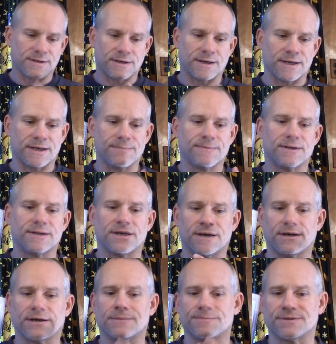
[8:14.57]
I keep getting
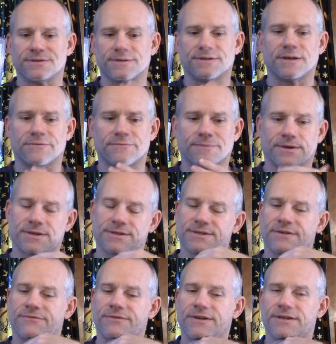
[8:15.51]
hiccups and stuff because
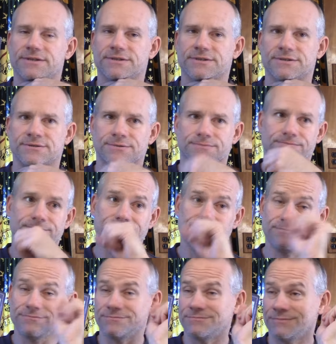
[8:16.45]
I feel like this is,
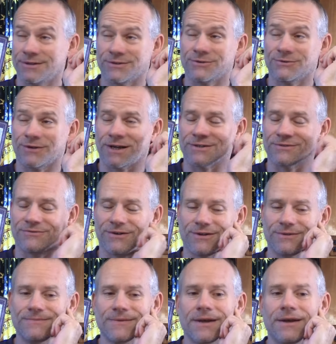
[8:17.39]
this is
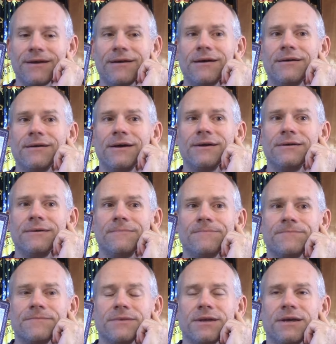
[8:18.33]
stressful.
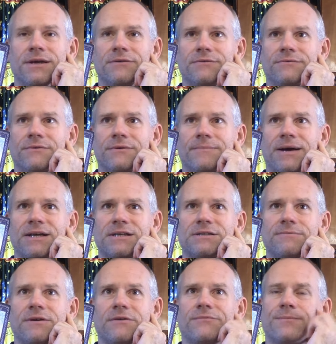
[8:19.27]
It
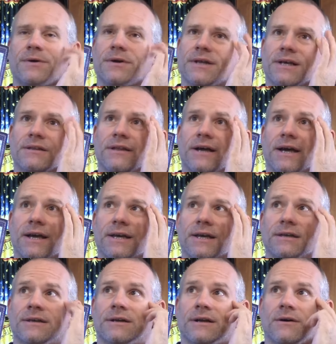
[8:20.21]
reminds me of putting
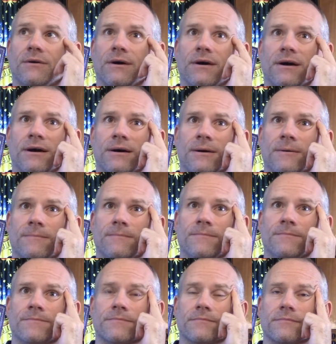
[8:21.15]
like, you know,
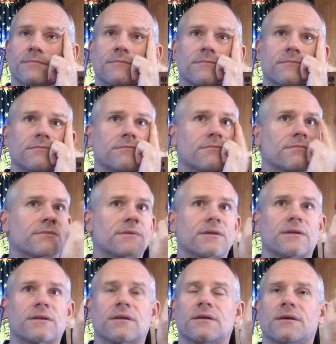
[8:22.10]
um,
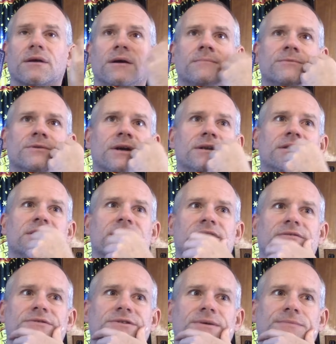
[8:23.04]
I'm trying to
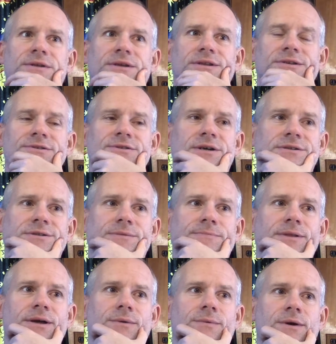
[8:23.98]
think of something that sucks up
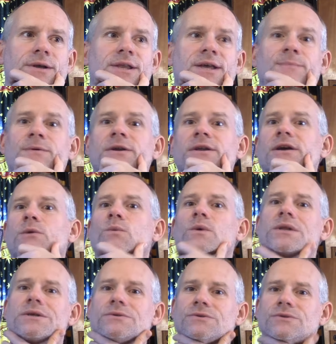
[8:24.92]
a lot of water. Like putting a
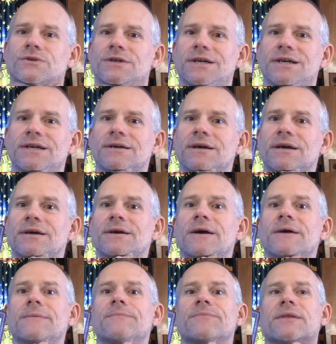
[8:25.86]
willow tree
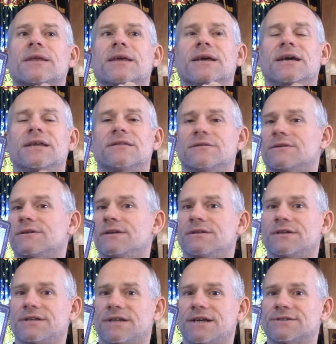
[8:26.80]
in the
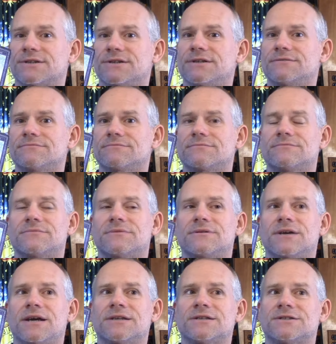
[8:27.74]
in the desert.
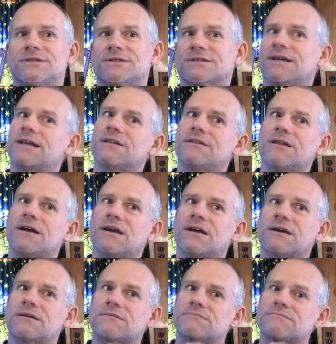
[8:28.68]
It's just kind of
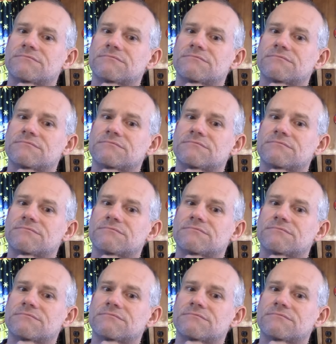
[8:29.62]
like